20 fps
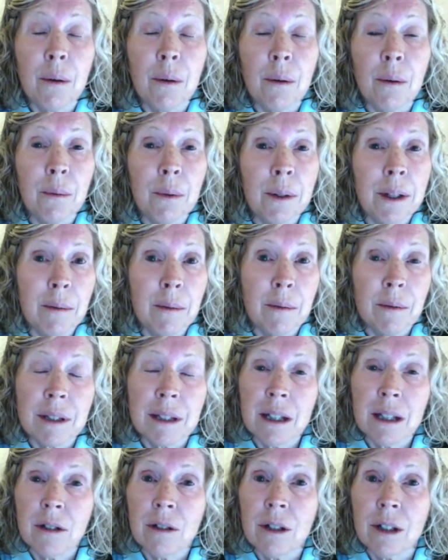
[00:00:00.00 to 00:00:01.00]
when I was
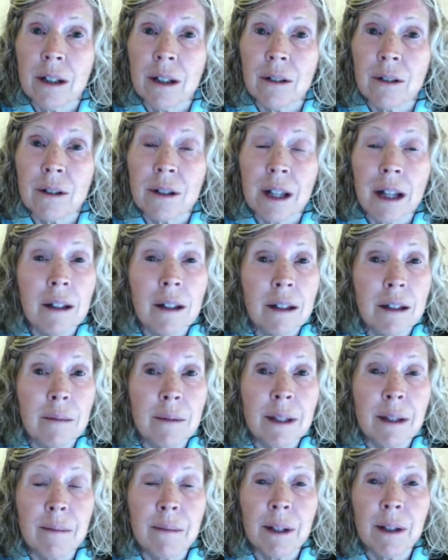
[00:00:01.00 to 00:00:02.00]
teaching or telling them
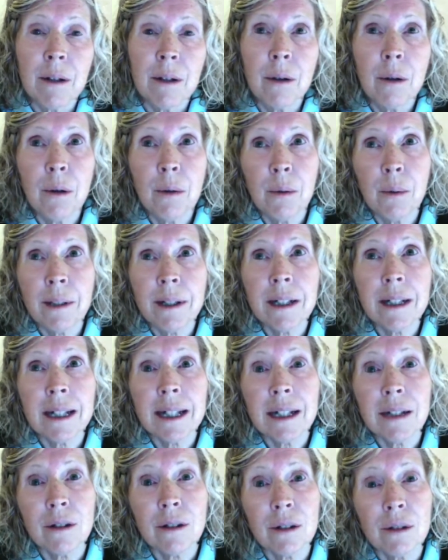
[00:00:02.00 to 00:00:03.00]
something, what did
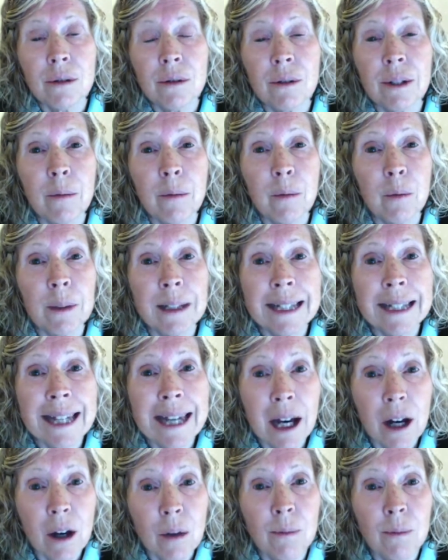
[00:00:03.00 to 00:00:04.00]
I do that really
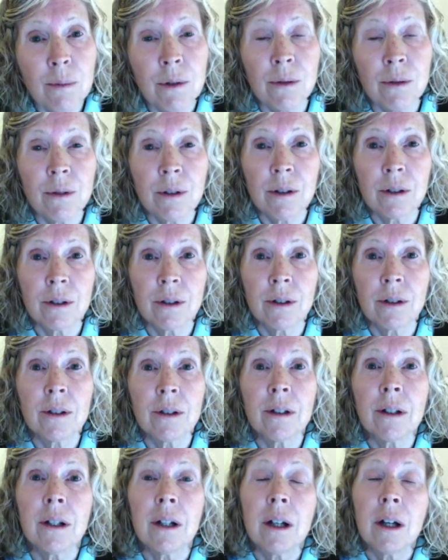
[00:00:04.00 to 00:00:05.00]
helped you to
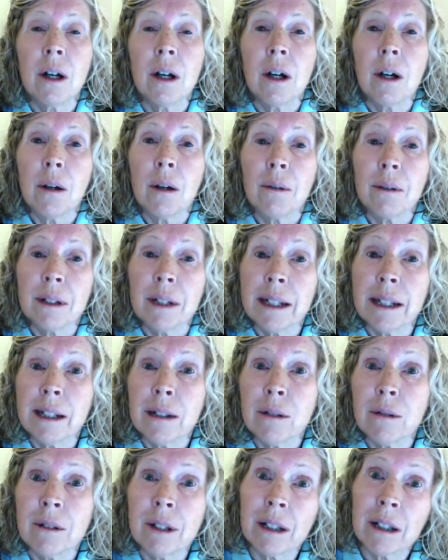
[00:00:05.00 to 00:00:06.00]
learn? What did I
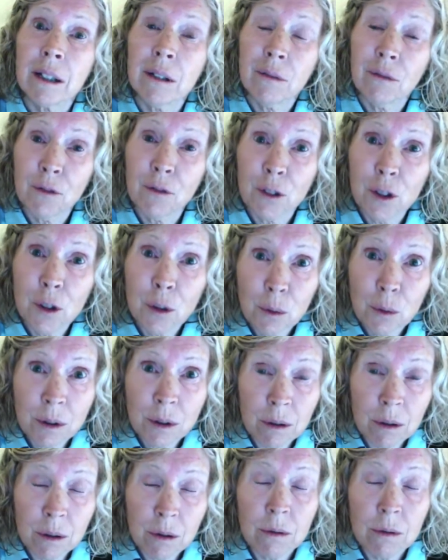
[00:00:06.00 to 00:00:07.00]
do that confused
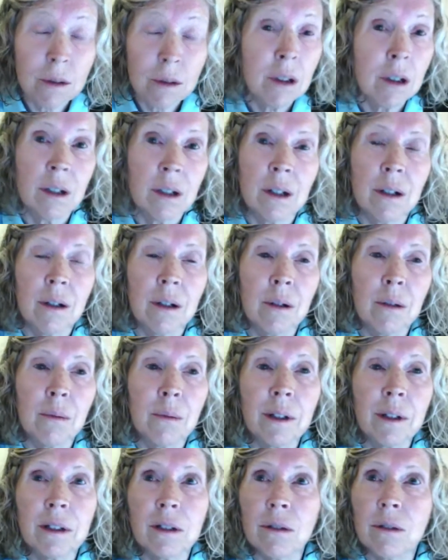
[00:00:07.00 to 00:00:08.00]
you?
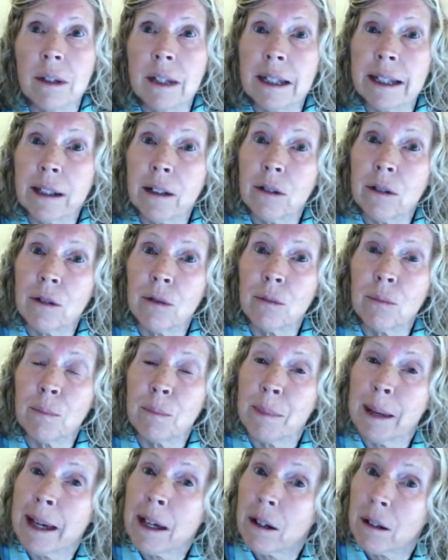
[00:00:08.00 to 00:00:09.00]
What do you think I could do
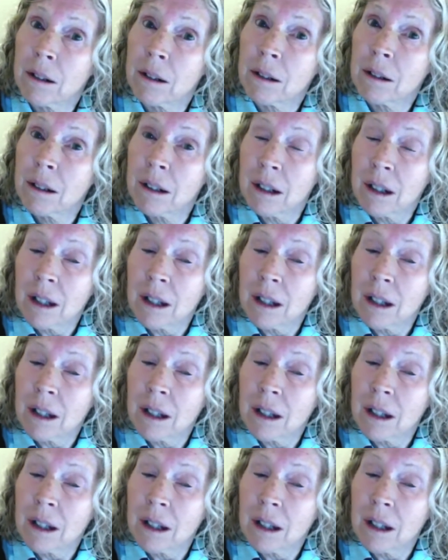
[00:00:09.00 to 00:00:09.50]
better?